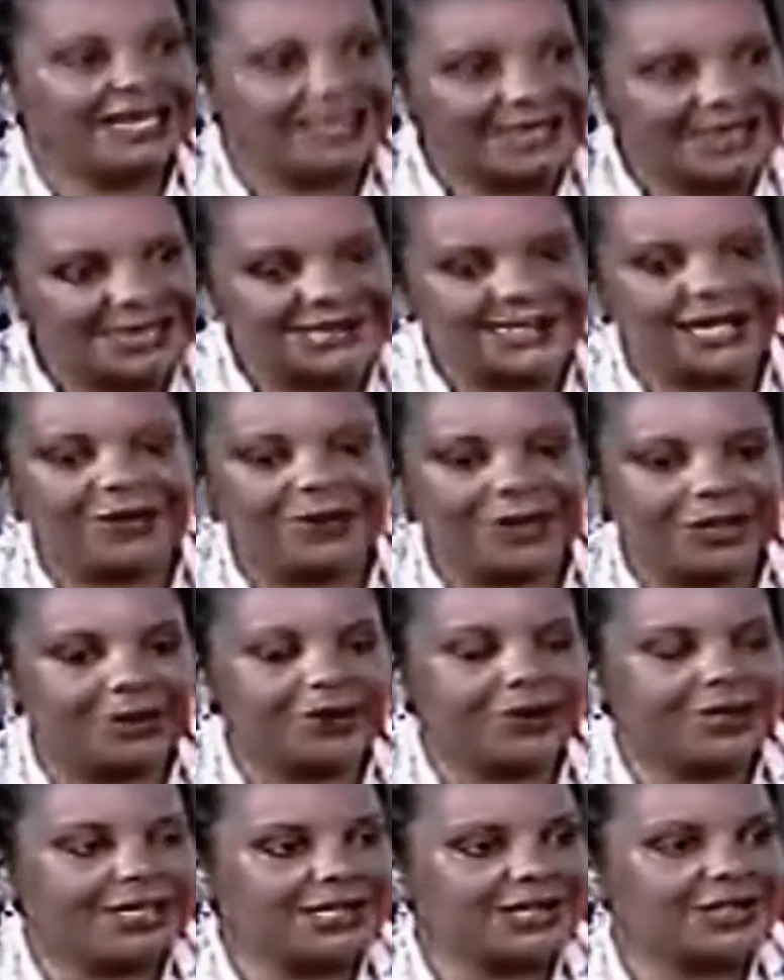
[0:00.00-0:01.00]
And that's how I
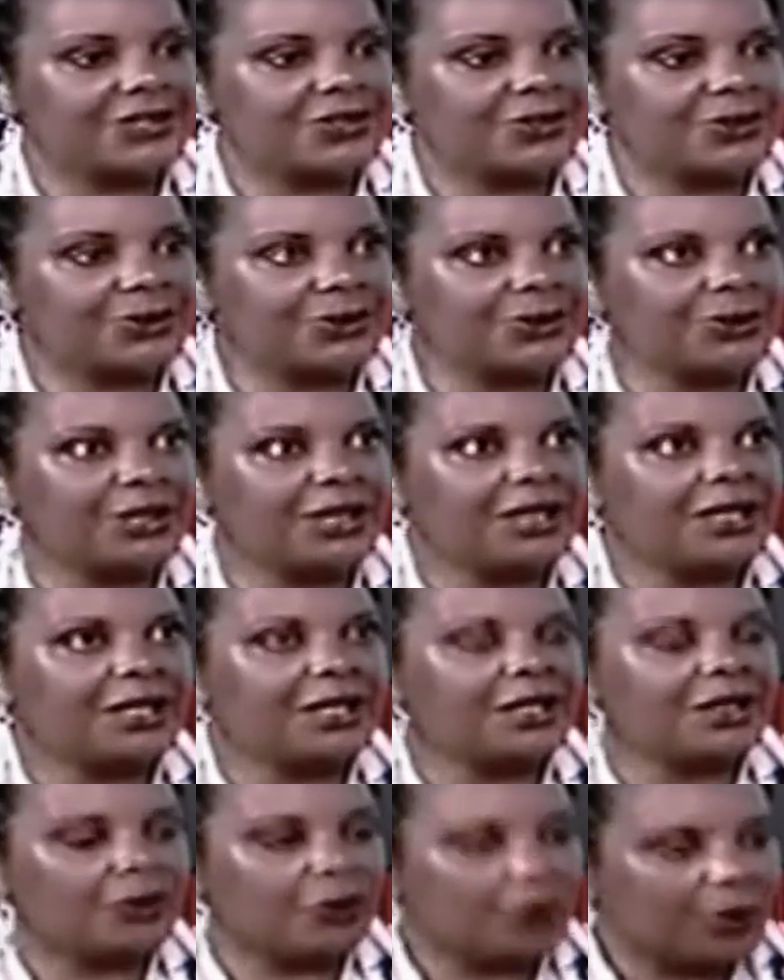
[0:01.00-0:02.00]
got into
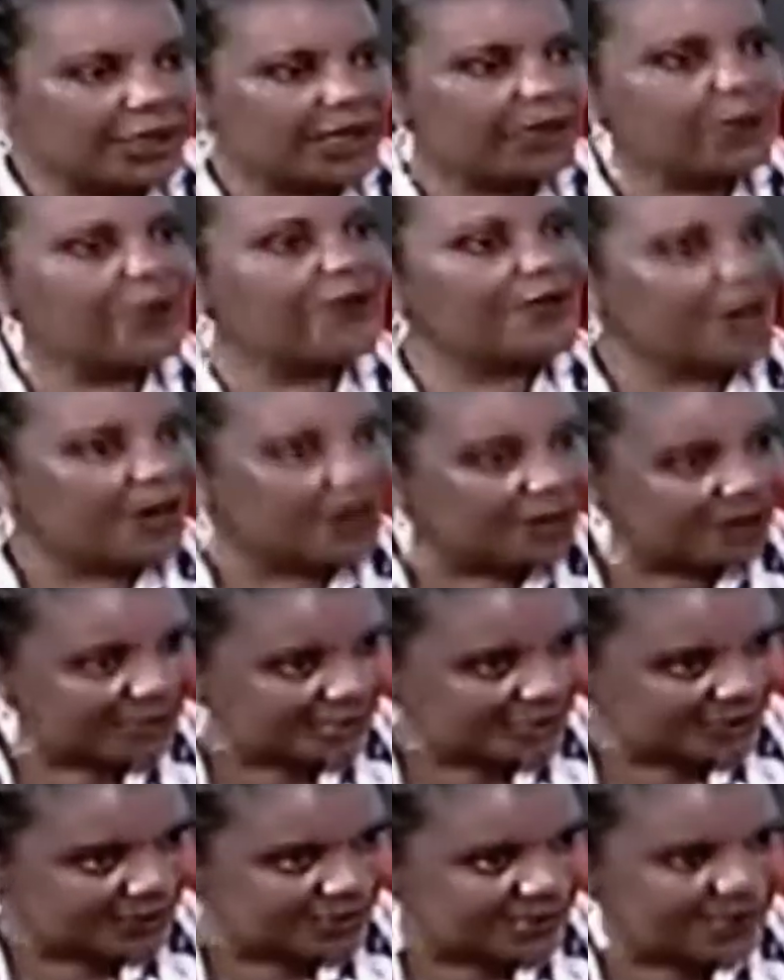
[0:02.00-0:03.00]
working with
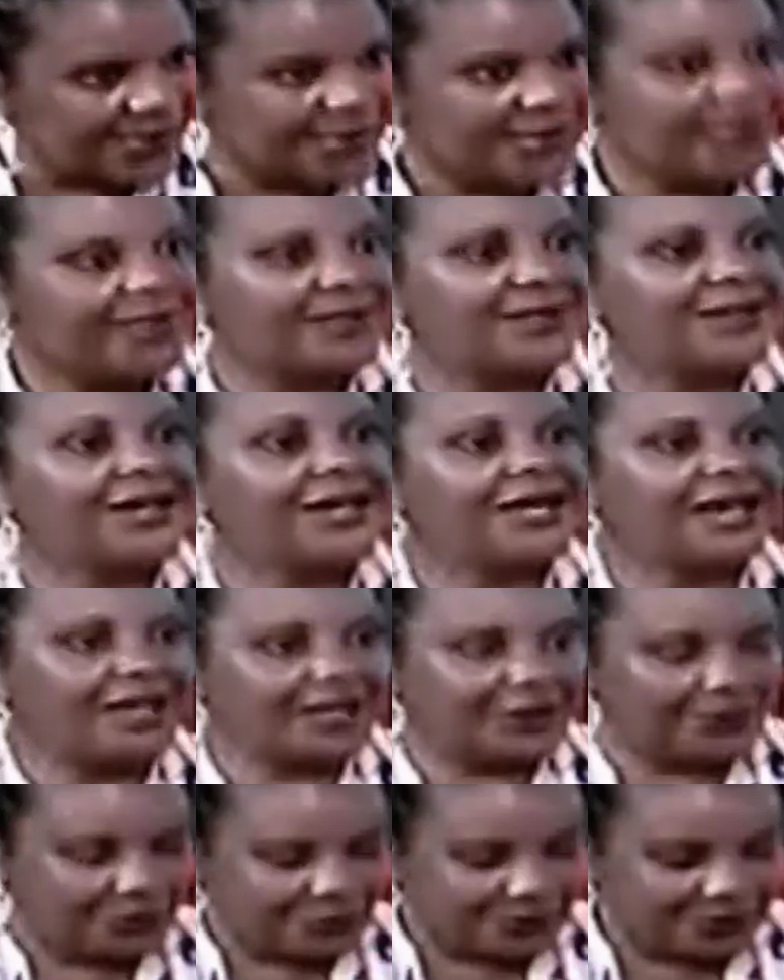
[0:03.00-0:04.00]
artists
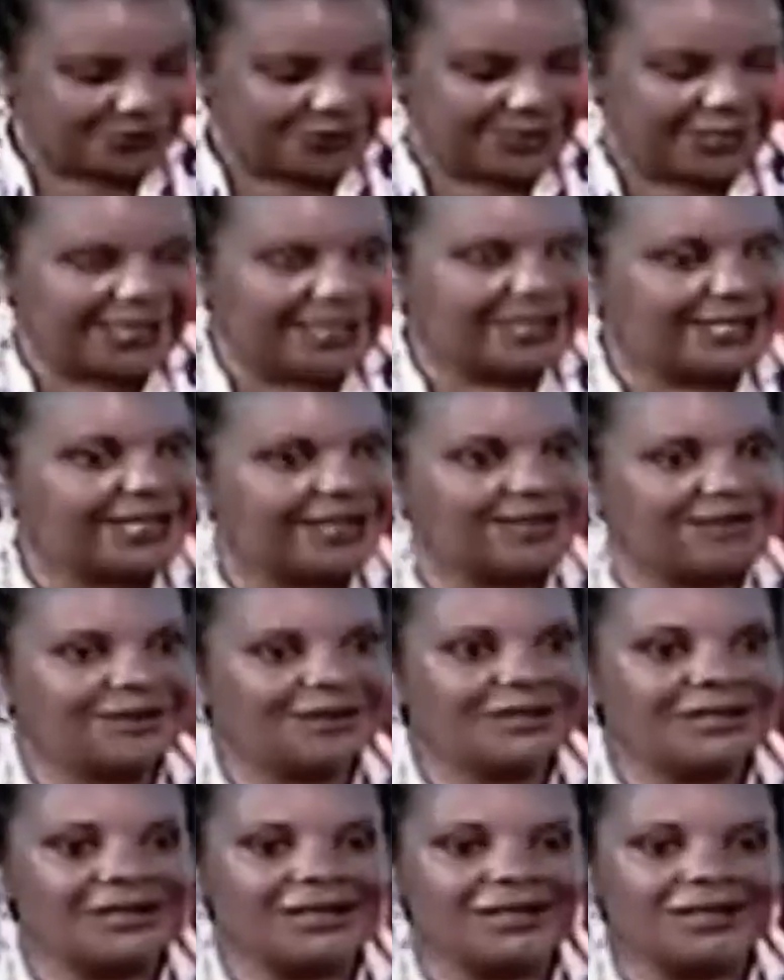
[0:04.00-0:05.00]
and all of that. And
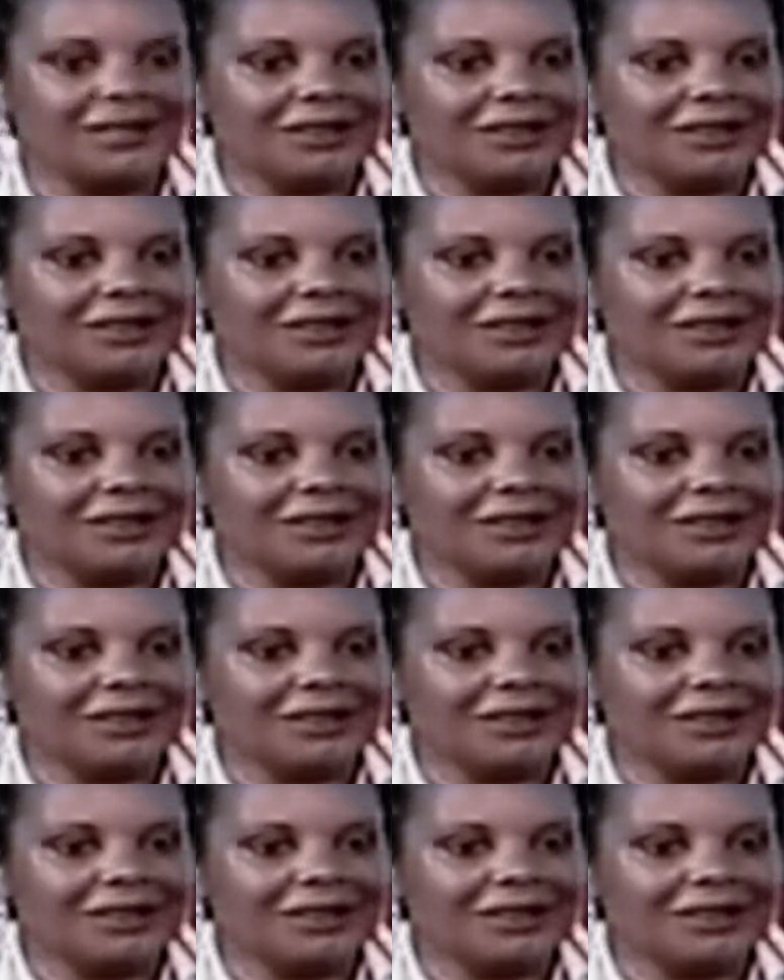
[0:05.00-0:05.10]
then...